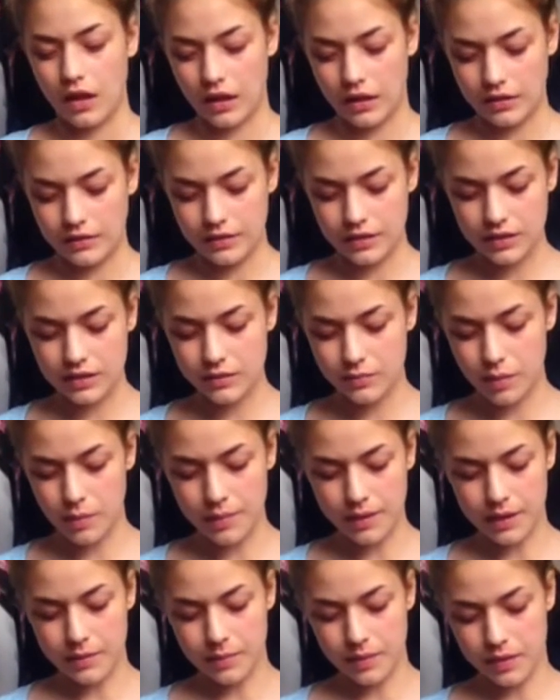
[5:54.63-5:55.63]
This is probably
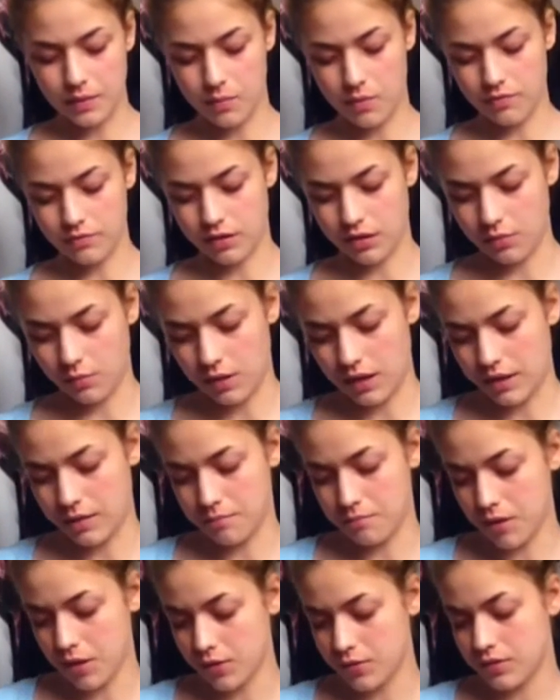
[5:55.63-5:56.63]
going to be the one that I wear the
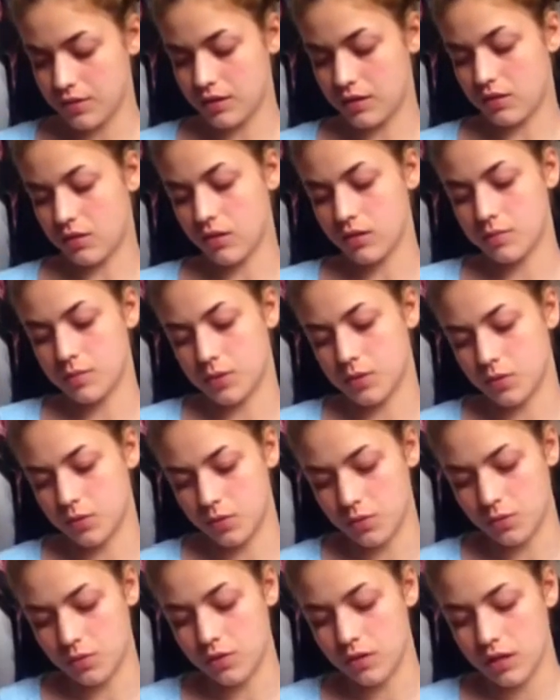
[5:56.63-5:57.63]
most in
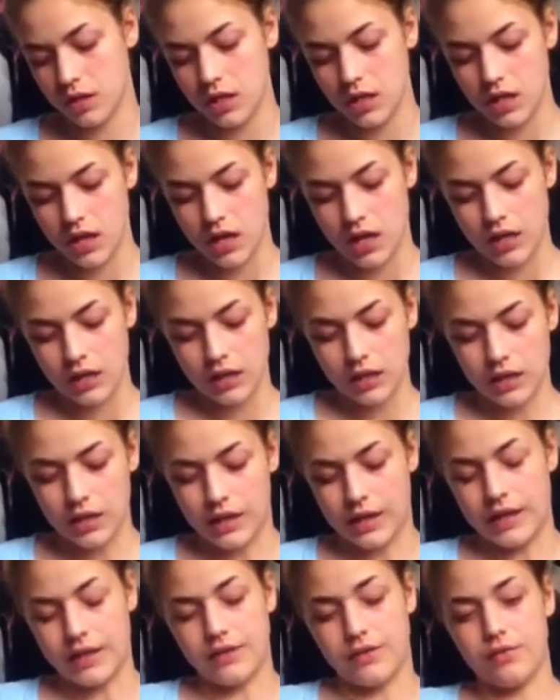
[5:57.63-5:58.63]
hospital,
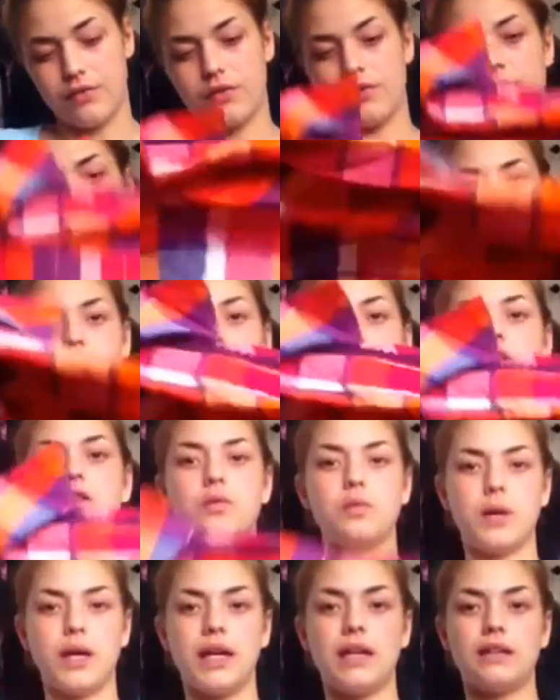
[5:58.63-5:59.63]
and through the first few
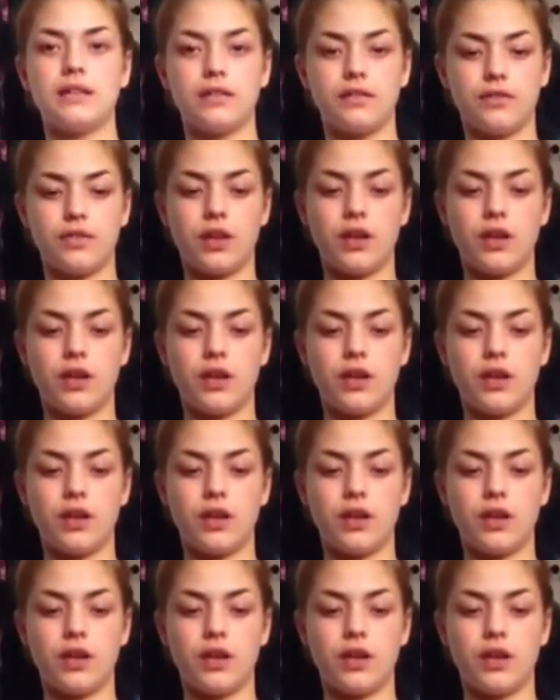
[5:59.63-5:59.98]
weeks of